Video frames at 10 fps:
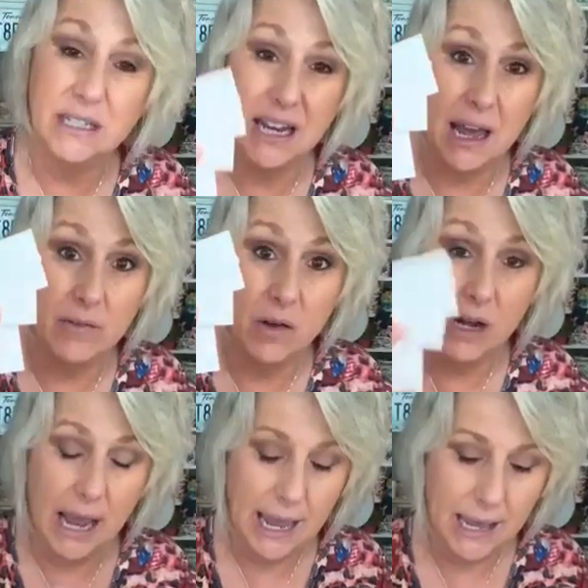of these to have
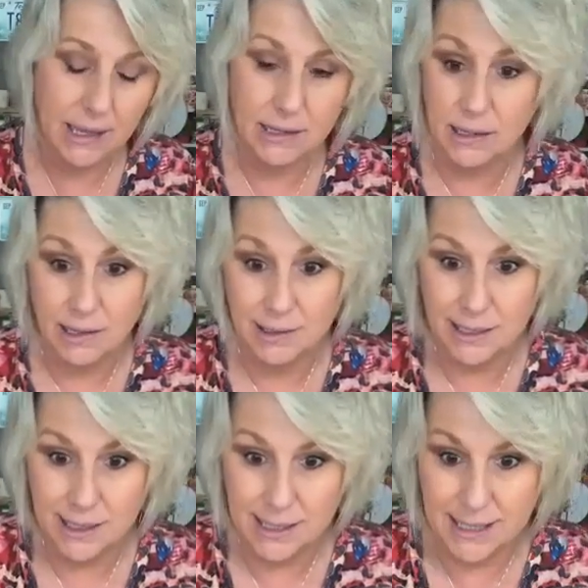on hand
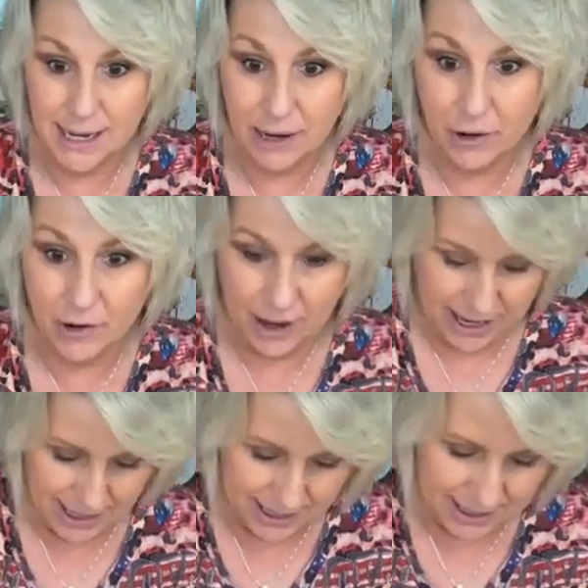to just
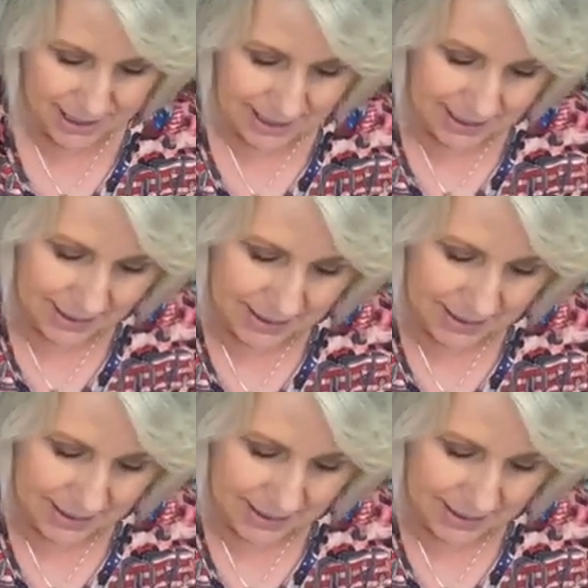decorate.